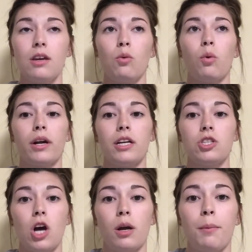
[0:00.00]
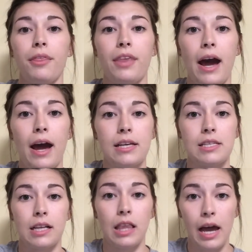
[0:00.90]
We're going to talk about that as
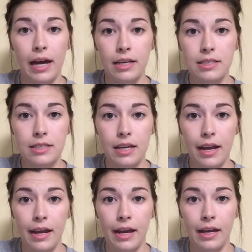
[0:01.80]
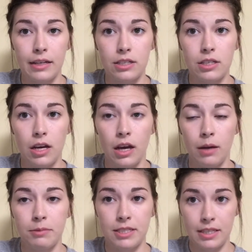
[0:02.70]
a class and
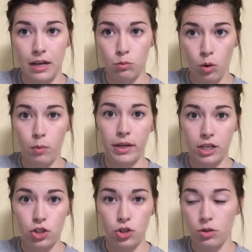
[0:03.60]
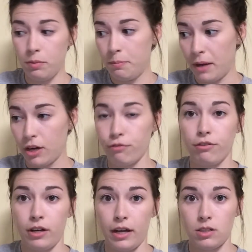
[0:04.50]
decide what we can do to be better
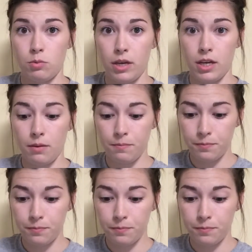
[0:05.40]
for next week.